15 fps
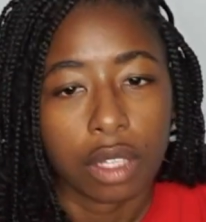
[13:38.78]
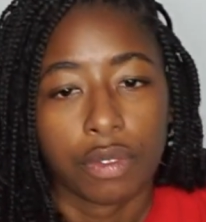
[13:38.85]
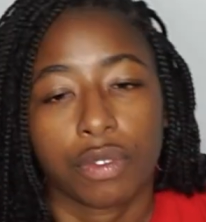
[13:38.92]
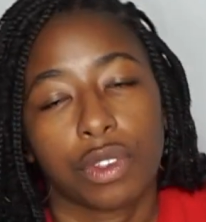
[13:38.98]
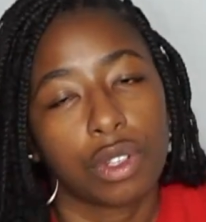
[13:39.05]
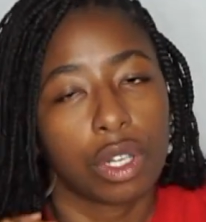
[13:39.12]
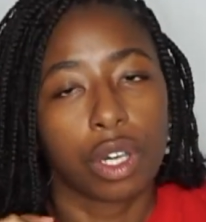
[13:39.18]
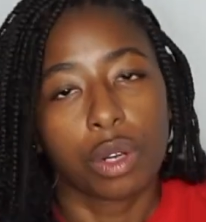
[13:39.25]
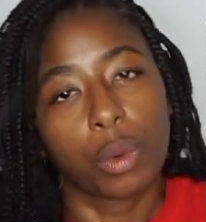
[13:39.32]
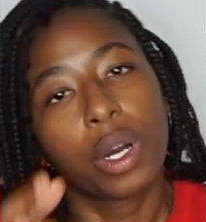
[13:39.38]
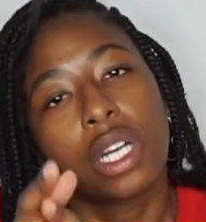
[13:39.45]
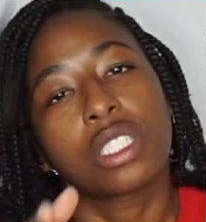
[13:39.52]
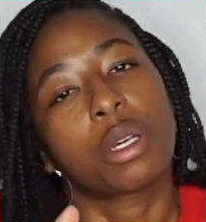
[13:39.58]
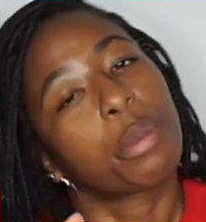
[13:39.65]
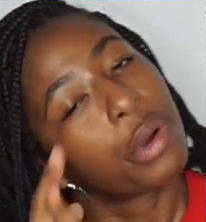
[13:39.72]
you know the
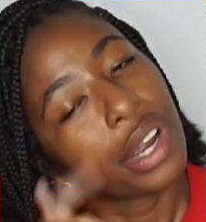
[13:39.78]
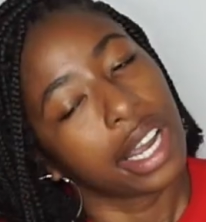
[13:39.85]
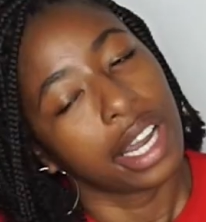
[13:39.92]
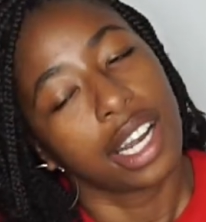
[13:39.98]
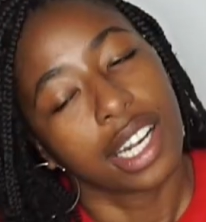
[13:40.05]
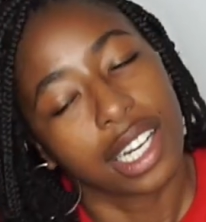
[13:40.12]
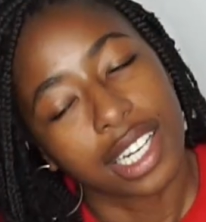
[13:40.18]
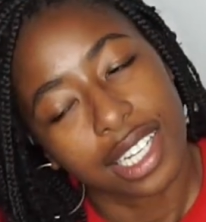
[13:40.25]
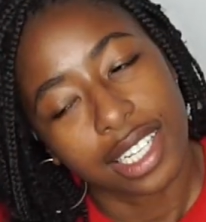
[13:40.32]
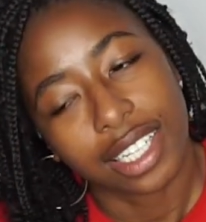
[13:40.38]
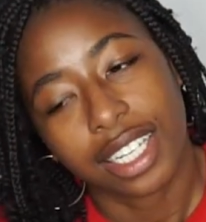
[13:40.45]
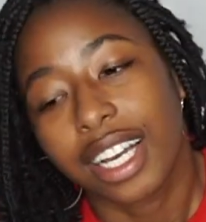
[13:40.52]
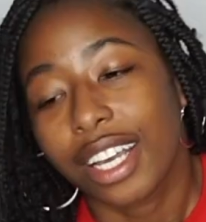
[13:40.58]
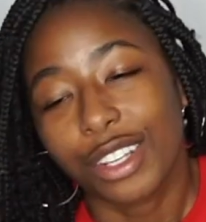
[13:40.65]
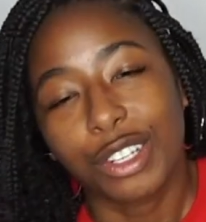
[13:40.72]
words of prayer,
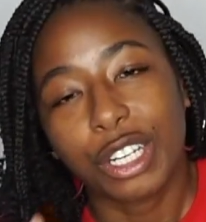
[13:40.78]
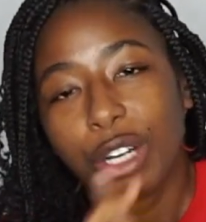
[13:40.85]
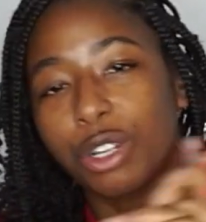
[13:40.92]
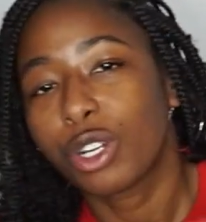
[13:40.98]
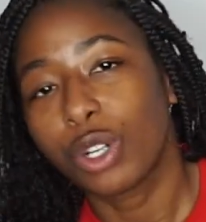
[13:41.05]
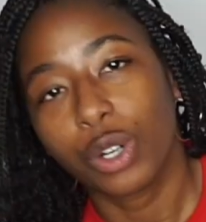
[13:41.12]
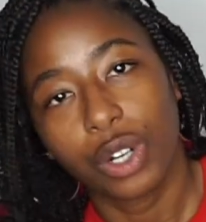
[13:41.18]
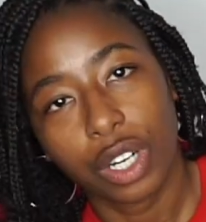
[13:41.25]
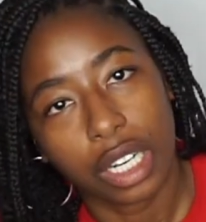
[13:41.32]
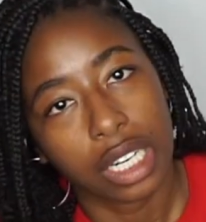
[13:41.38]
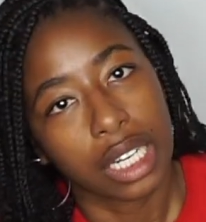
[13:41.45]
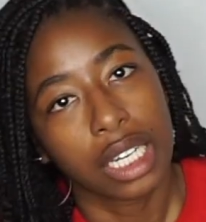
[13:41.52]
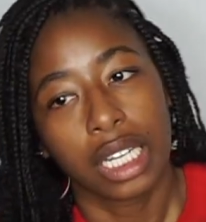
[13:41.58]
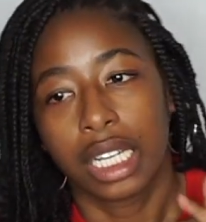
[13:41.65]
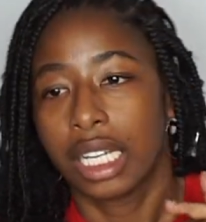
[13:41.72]
and you know the Lord,
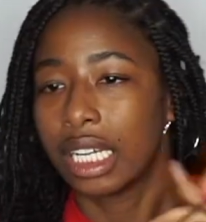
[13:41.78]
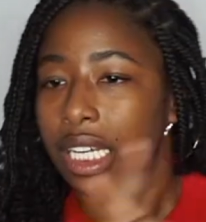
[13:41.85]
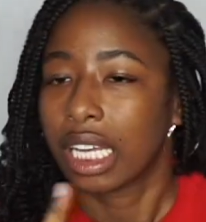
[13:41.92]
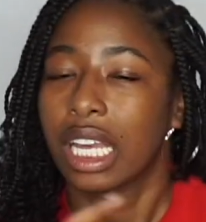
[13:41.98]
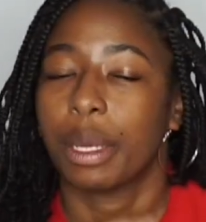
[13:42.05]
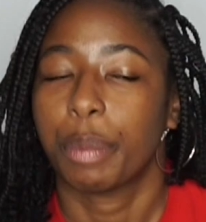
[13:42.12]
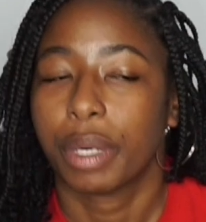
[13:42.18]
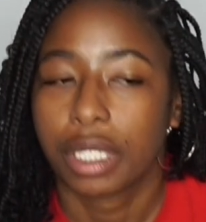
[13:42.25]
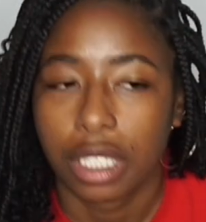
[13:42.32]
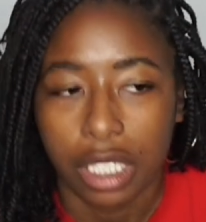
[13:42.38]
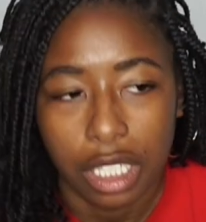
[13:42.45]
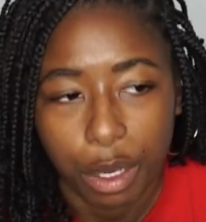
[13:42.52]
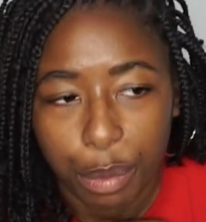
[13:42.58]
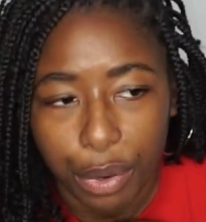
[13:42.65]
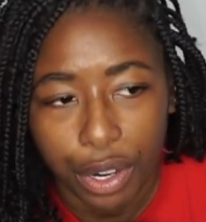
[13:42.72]
keep us in
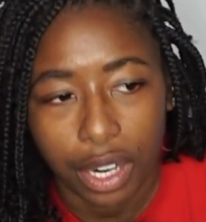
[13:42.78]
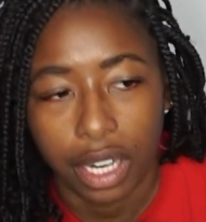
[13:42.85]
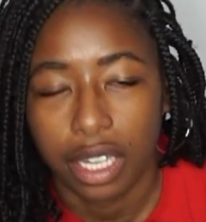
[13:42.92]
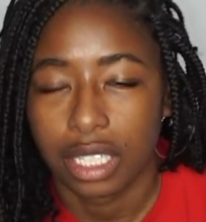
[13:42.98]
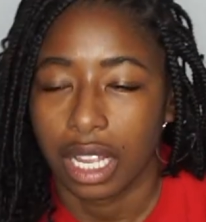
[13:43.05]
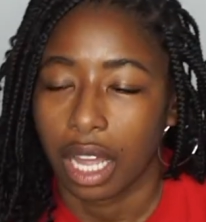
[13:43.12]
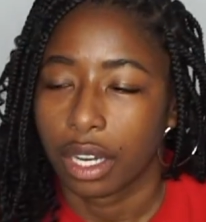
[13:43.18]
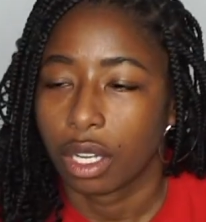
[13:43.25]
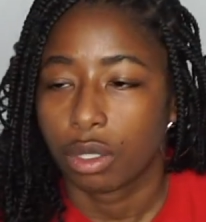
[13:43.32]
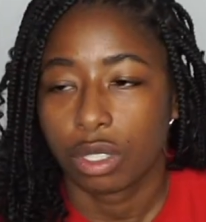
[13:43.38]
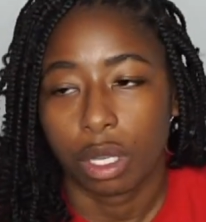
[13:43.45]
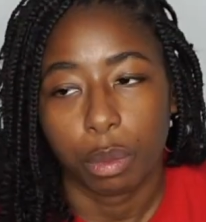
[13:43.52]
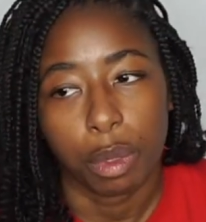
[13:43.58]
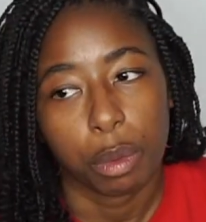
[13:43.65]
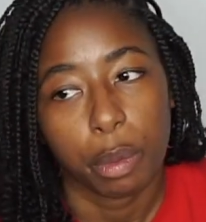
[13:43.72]
your prayers. I know
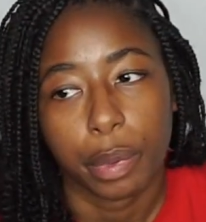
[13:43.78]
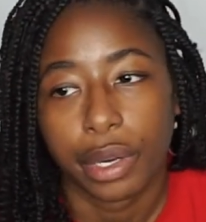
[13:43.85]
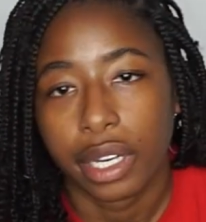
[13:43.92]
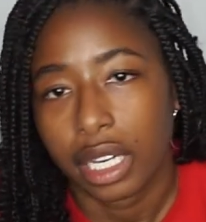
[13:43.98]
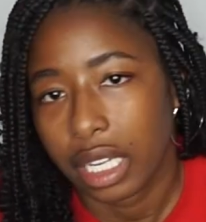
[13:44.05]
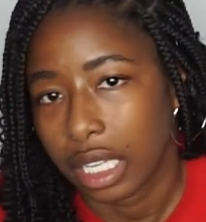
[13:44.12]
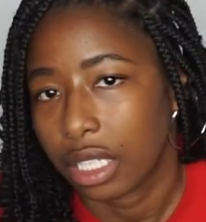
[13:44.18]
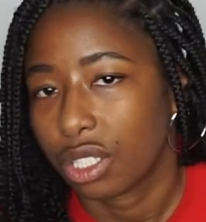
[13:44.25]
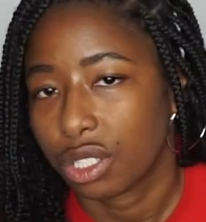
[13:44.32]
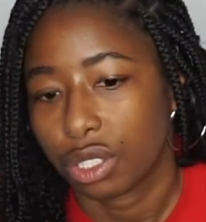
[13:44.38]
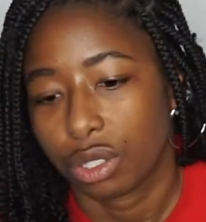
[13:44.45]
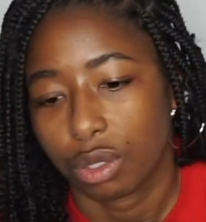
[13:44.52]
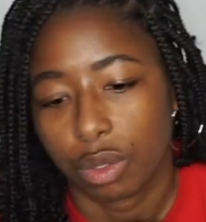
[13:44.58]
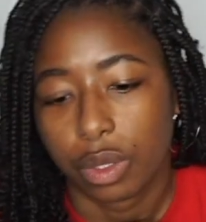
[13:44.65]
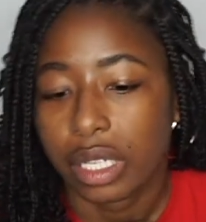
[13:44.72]
some people pray against
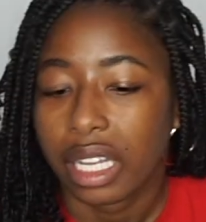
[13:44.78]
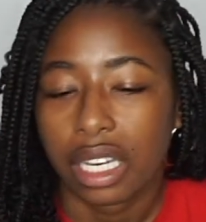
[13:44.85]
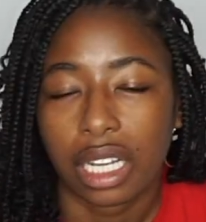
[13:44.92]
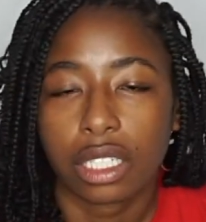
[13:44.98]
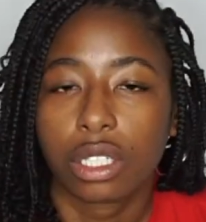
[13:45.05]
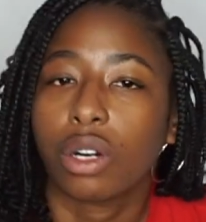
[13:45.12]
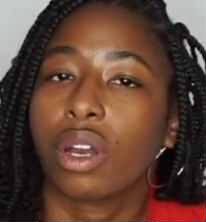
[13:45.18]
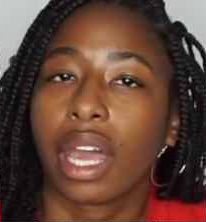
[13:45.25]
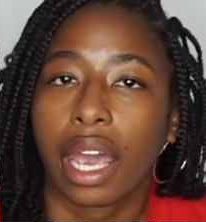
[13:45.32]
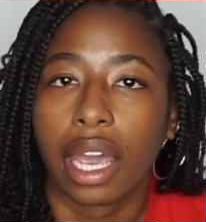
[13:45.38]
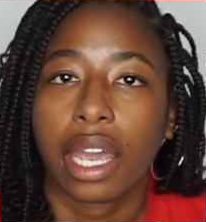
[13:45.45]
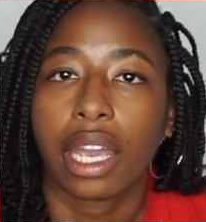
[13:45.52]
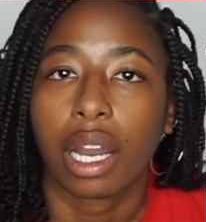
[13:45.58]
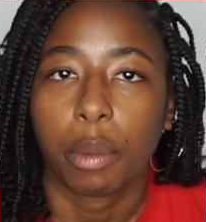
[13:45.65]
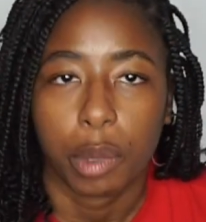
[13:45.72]
you, and that's
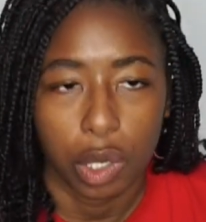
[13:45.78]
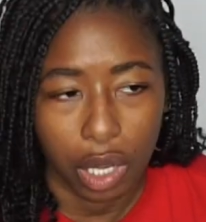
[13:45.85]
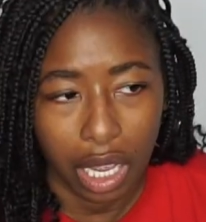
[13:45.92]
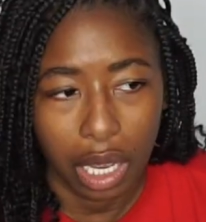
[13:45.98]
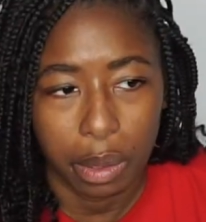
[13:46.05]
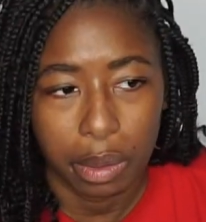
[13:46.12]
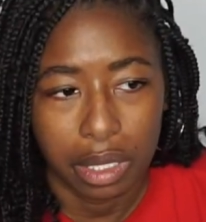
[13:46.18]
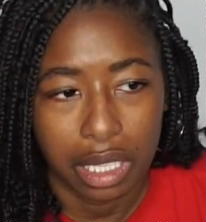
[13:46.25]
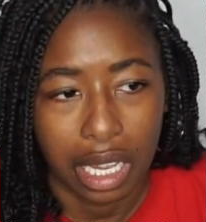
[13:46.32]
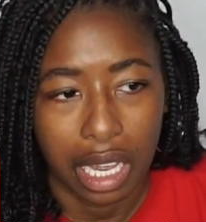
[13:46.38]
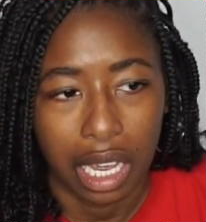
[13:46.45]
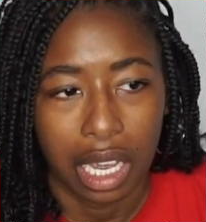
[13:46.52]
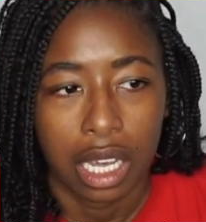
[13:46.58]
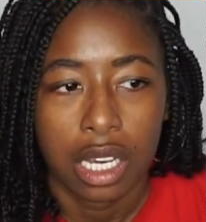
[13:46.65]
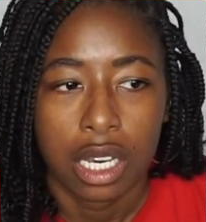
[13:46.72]
okay. I'm okay with
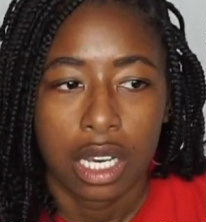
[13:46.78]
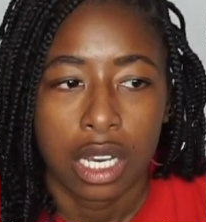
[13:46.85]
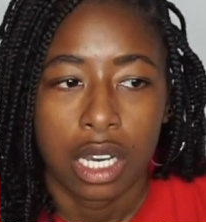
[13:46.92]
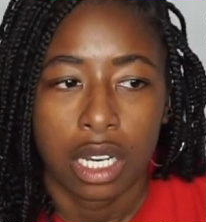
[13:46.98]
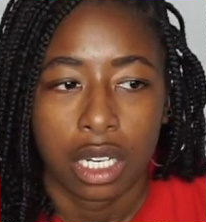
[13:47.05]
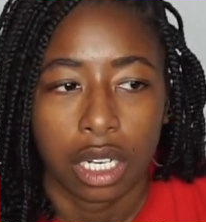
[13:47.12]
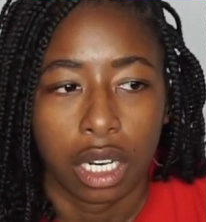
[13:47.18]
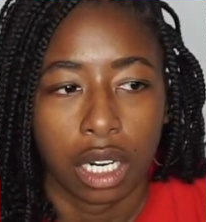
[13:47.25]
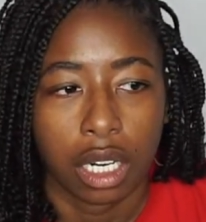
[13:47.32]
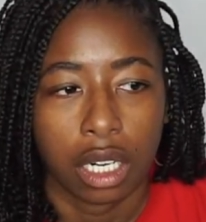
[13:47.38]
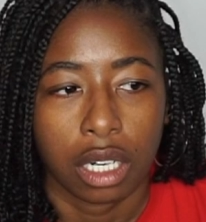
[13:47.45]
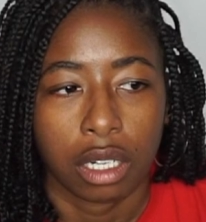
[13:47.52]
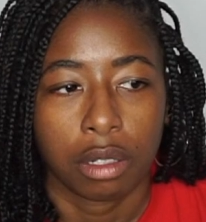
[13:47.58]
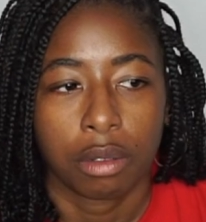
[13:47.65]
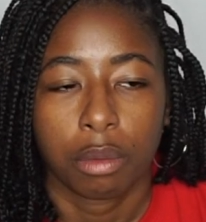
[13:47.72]
that.
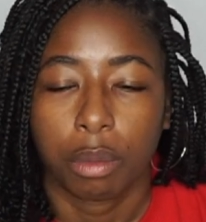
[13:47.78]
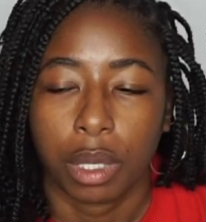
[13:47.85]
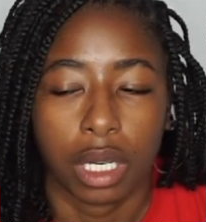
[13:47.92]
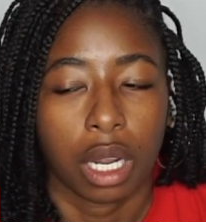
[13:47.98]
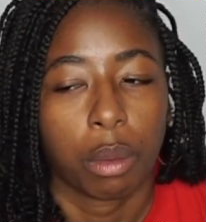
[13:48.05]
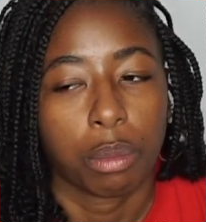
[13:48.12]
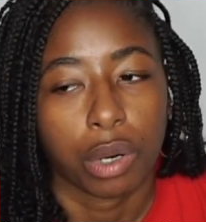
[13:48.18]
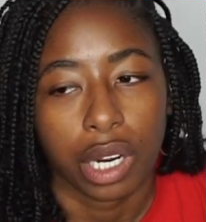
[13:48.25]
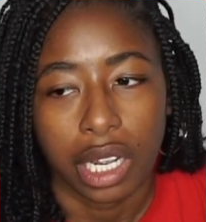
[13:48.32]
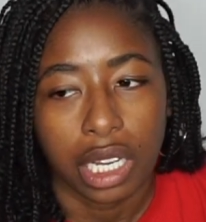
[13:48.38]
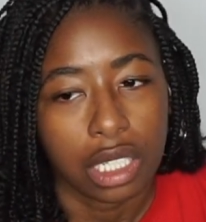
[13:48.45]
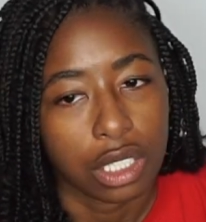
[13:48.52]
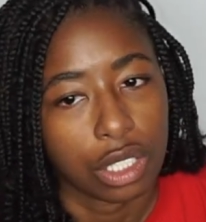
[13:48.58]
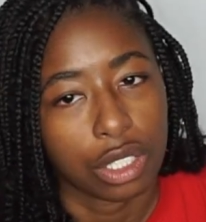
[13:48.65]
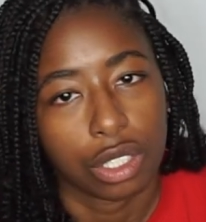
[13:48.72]
But I'm praying
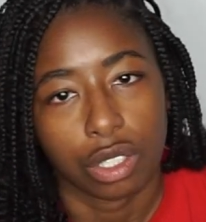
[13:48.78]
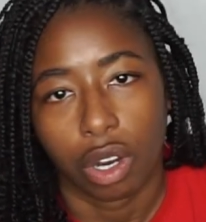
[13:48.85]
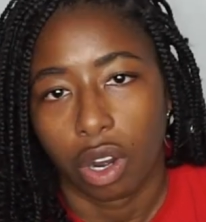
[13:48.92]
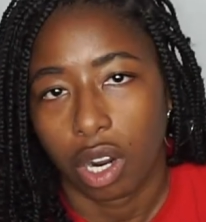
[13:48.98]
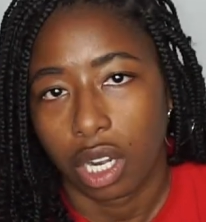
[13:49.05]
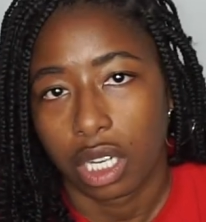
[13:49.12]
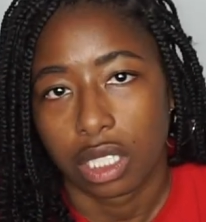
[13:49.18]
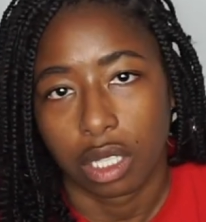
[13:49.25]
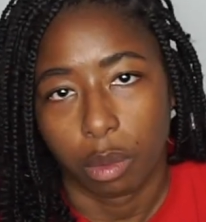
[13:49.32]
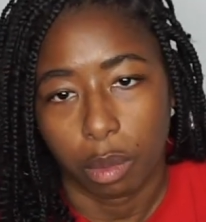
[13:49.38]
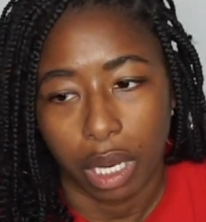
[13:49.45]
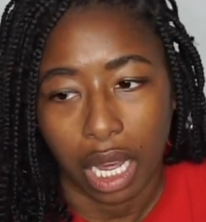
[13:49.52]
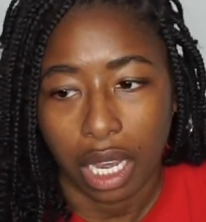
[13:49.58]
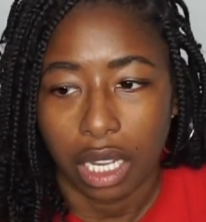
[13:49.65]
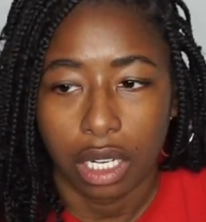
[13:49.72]
just as hard, because I'm
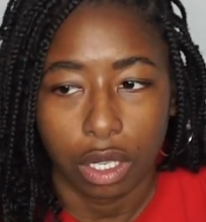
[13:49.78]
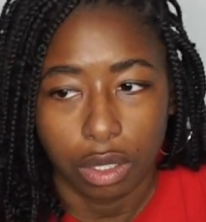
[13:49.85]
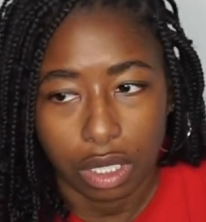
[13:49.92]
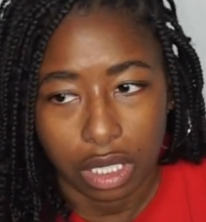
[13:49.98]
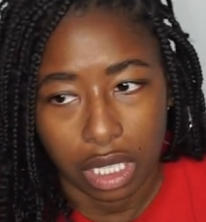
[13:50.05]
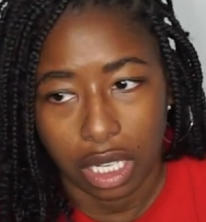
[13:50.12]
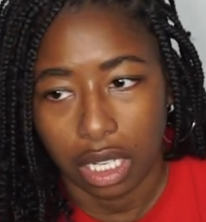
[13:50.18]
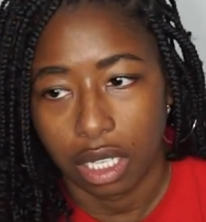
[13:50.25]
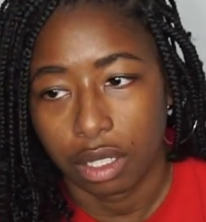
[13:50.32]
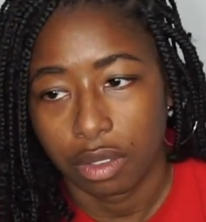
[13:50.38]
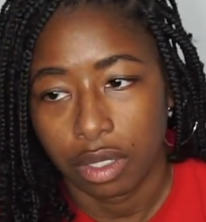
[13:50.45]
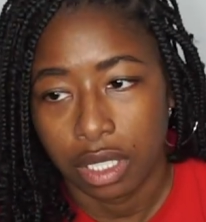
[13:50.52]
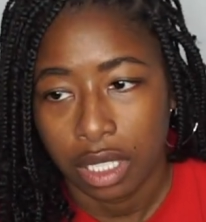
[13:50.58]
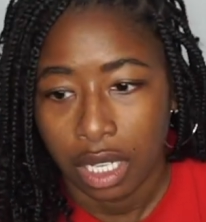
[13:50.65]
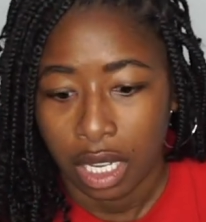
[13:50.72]
blocking those negatives.